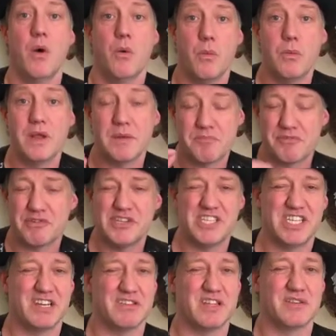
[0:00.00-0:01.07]
We'll
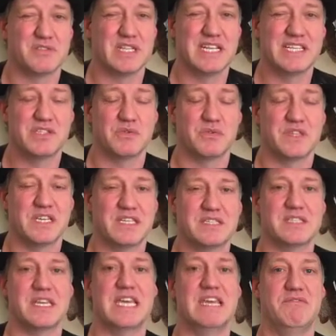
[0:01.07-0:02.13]
appreciate those little things
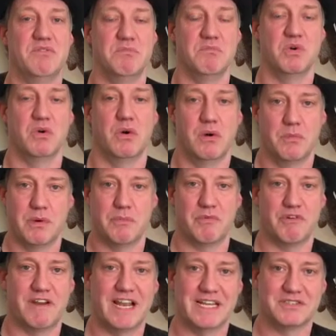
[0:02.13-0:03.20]
even more when we're
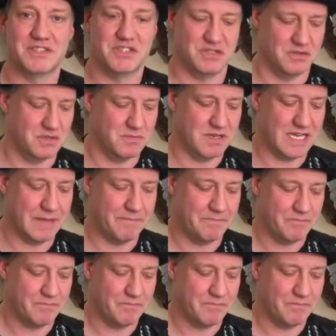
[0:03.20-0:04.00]
allowed to do them again.